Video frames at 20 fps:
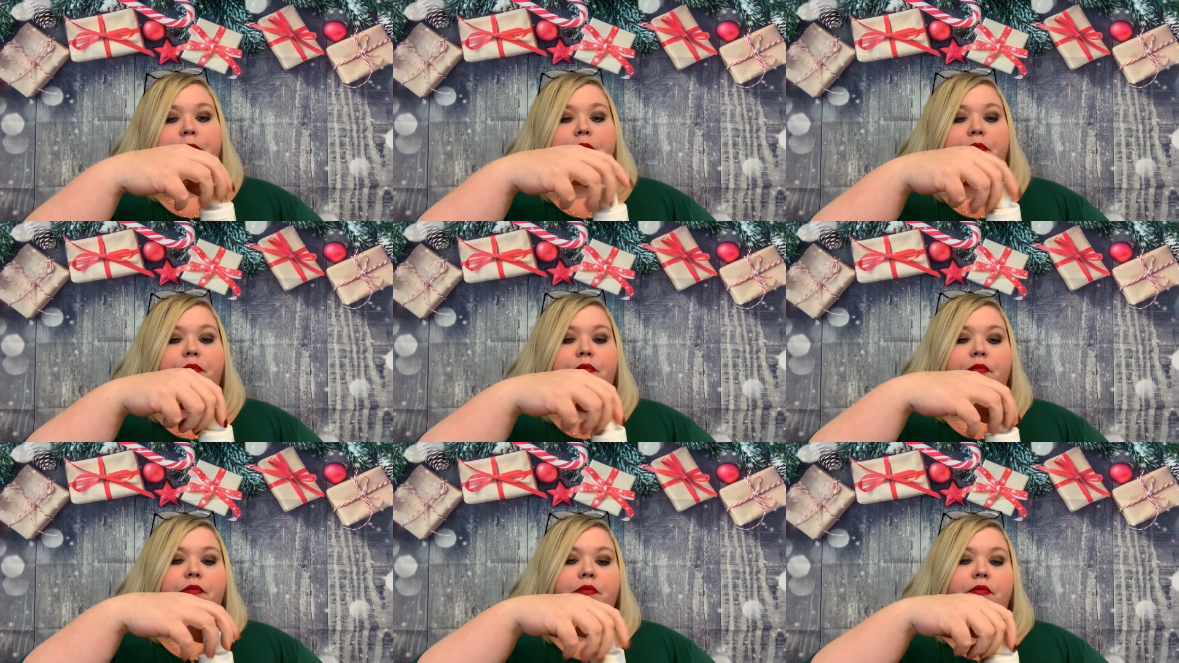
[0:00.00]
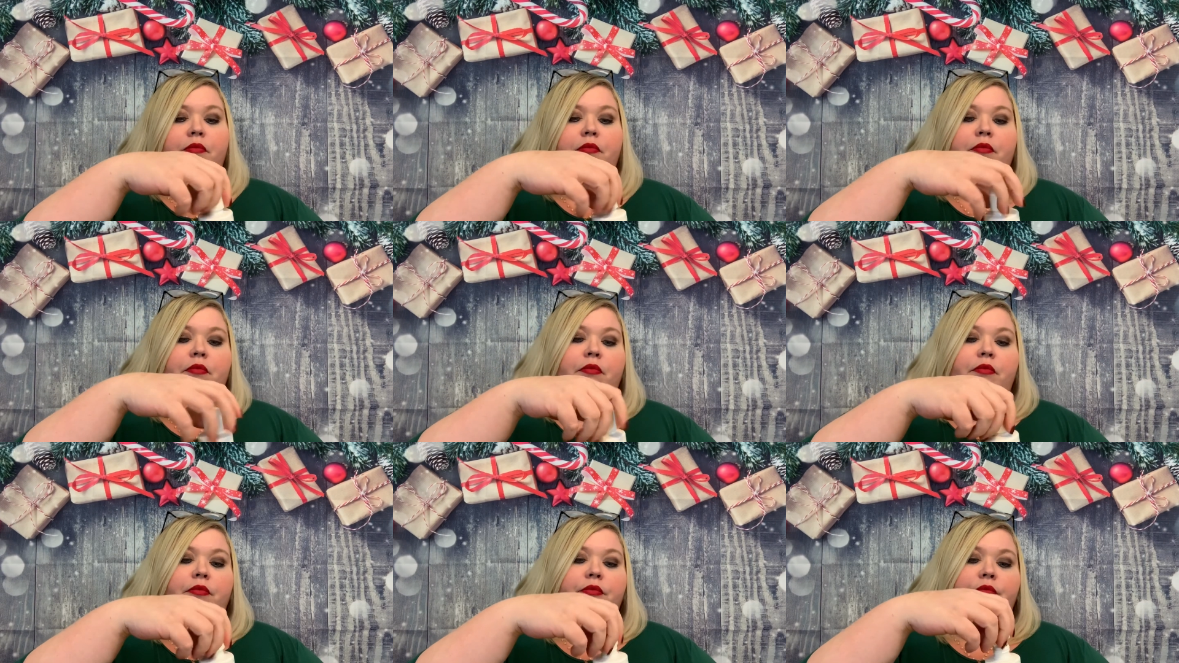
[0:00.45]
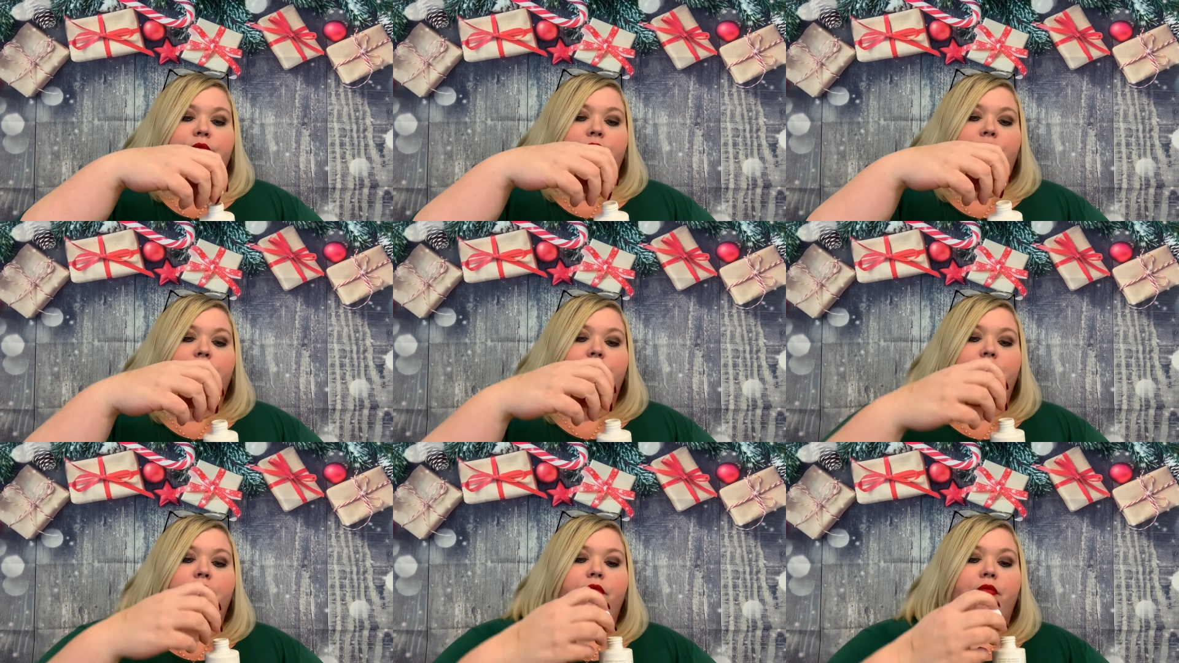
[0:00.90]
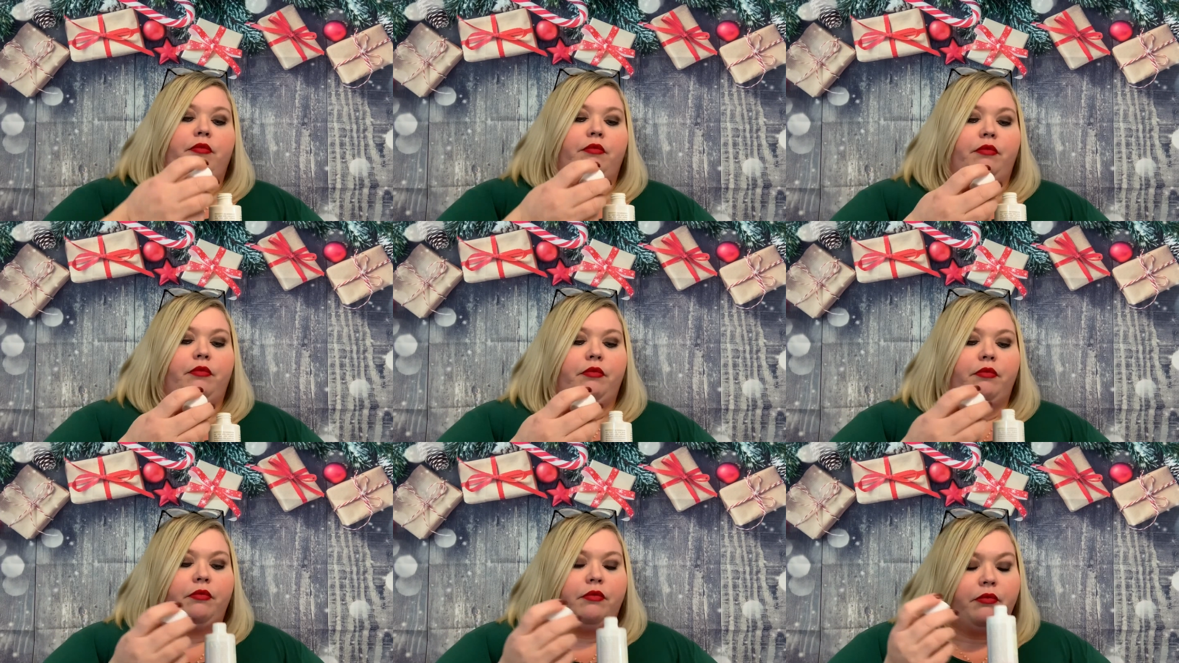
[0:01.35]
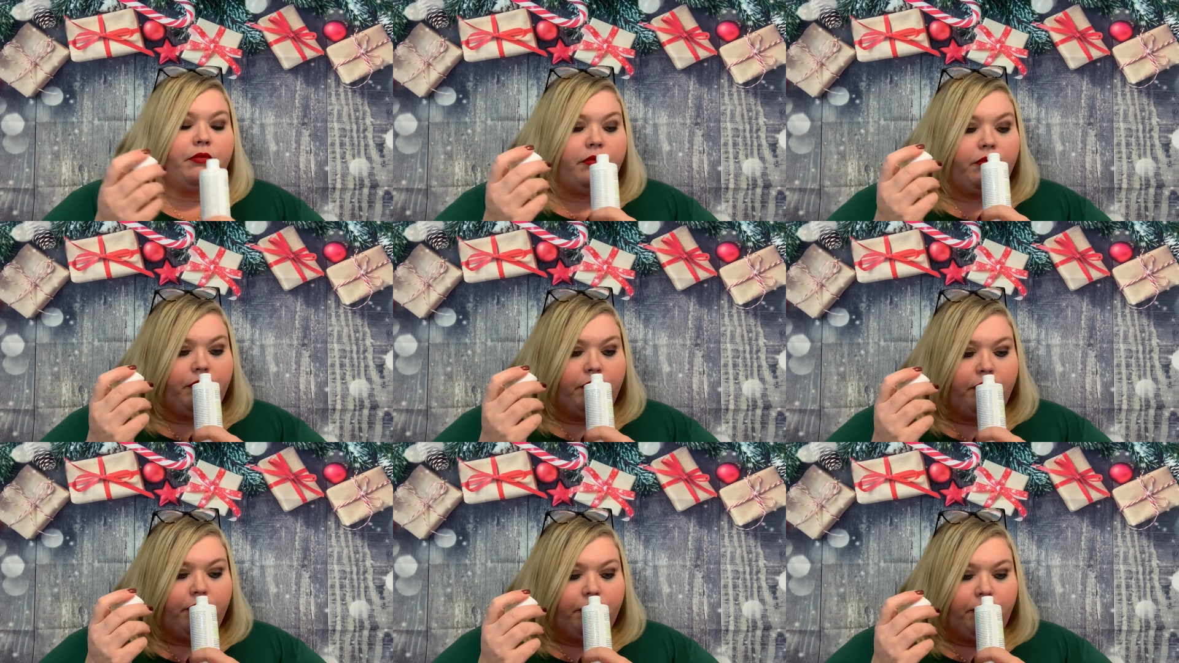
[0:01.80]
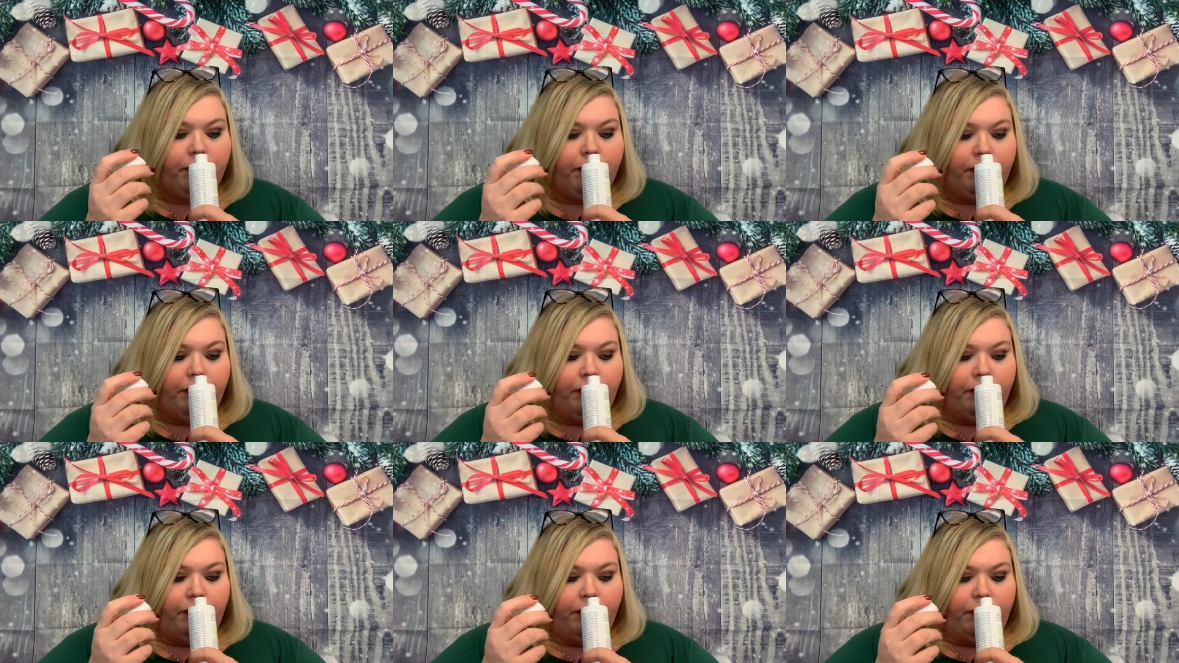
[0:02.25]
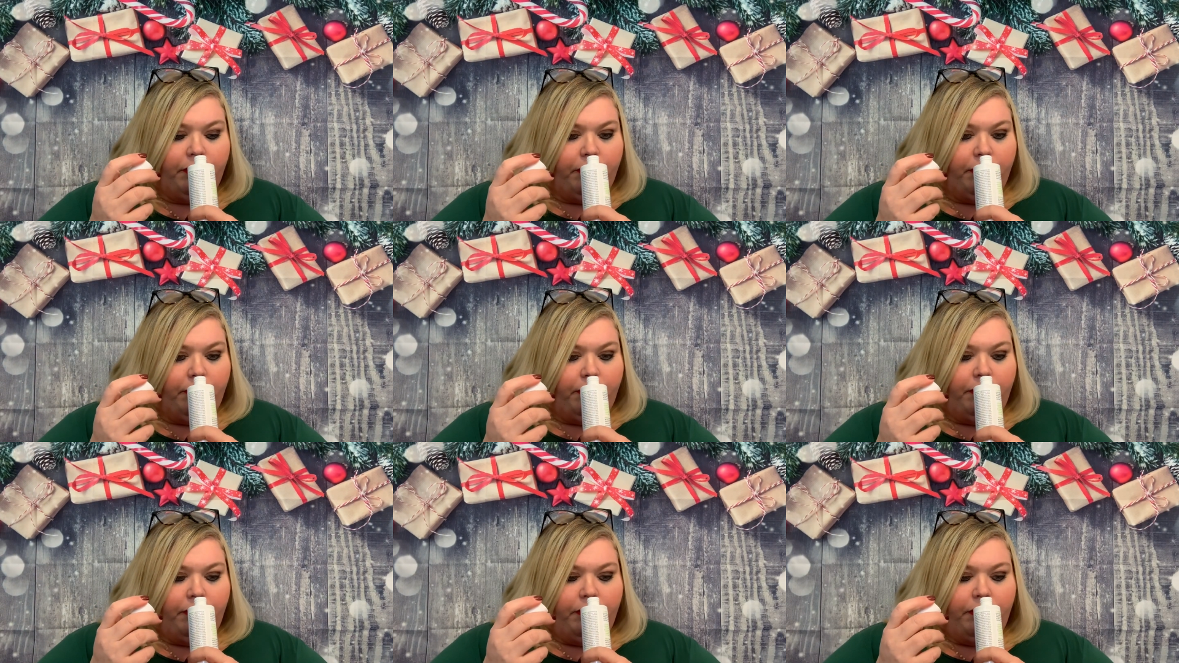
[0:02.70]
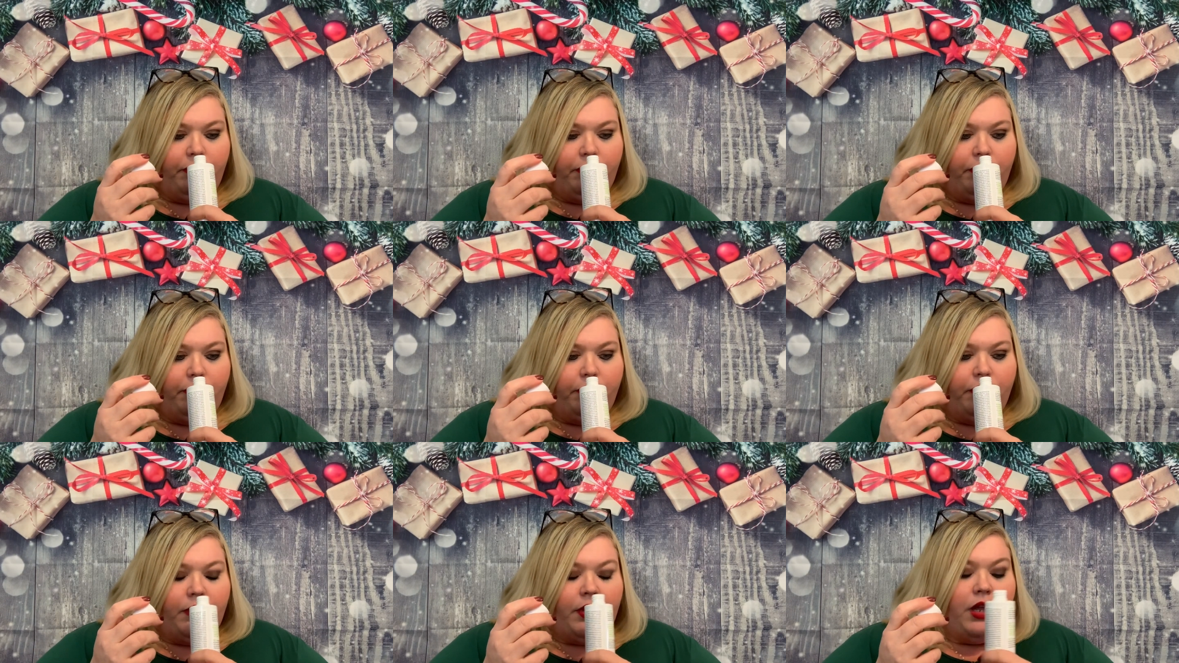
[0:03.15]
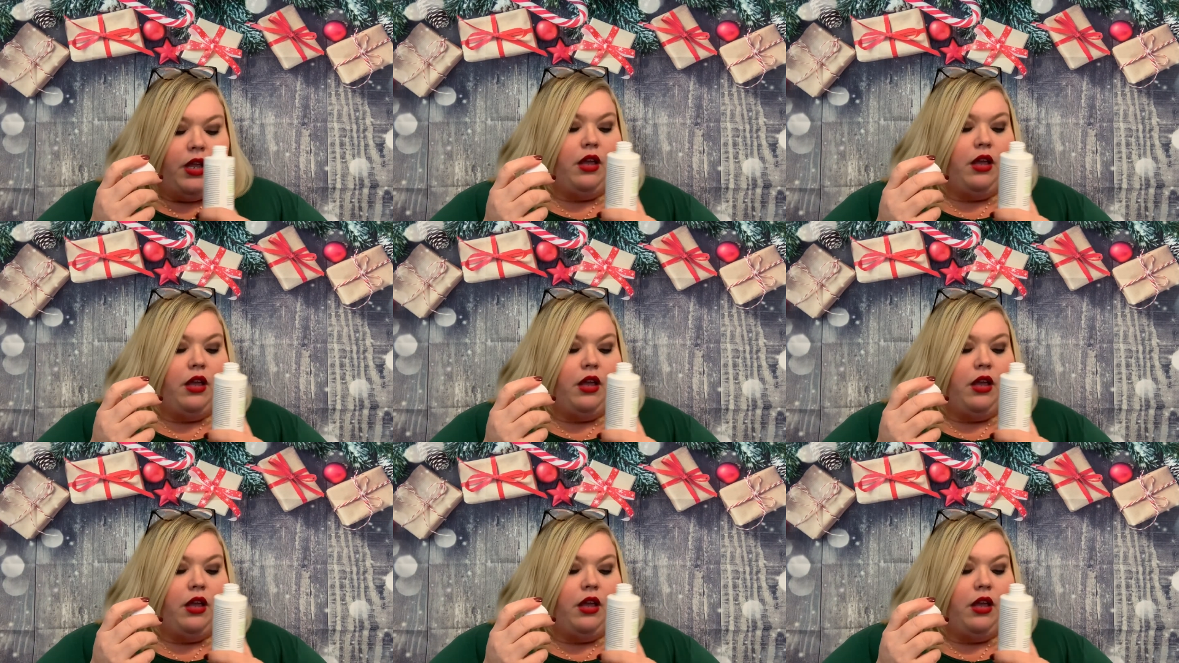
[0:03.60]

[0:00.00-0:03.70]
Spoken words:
No one is speaking in this clip.